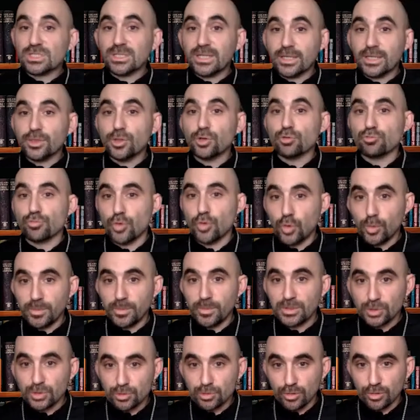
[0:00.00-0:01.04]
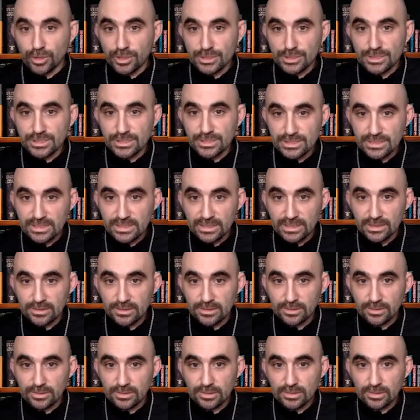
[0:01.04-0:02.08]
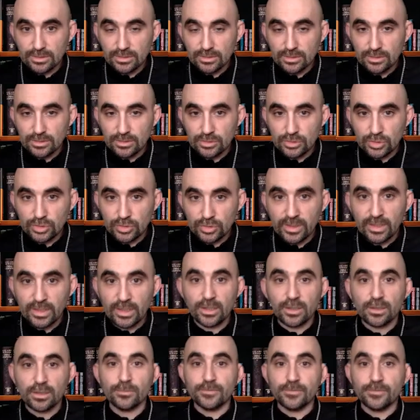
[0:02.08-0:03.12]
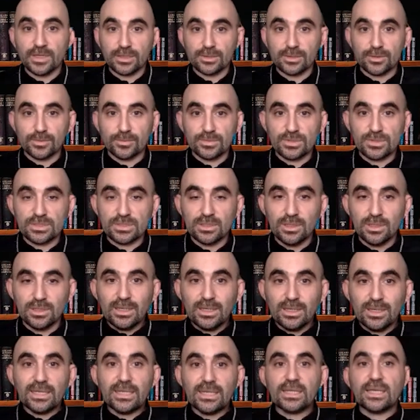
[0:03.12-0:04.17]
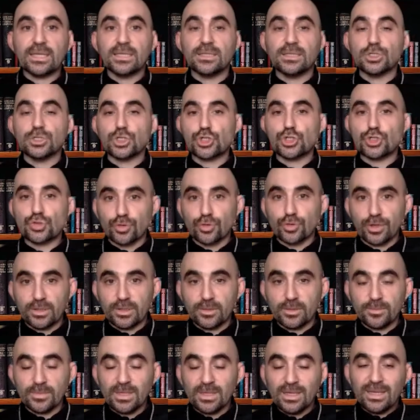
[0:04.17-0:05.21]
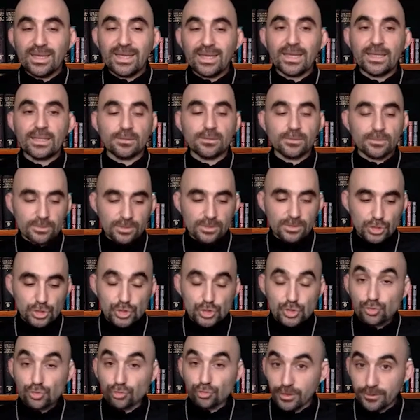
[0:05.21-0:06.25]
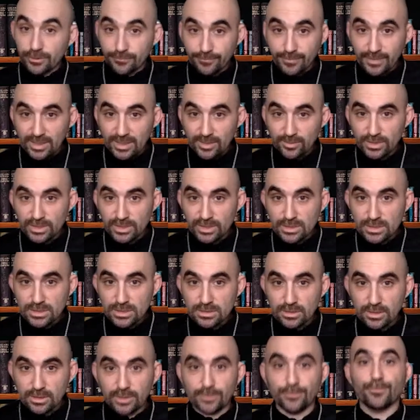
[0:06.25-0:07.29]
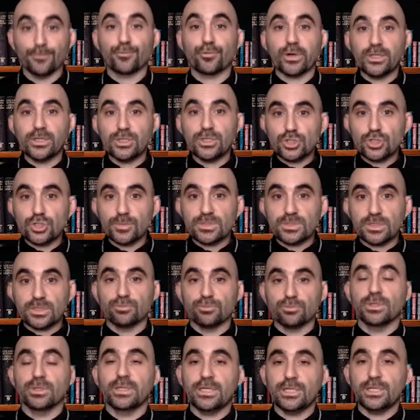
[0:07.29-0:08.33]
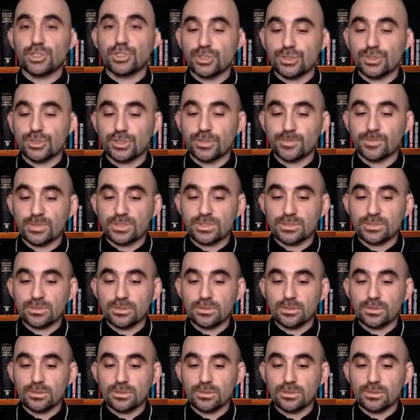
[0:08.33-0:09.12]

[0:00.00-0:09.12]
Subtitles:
like the Roman crosses did to their victims. It can destroy them and destroy families and friendships and relationships.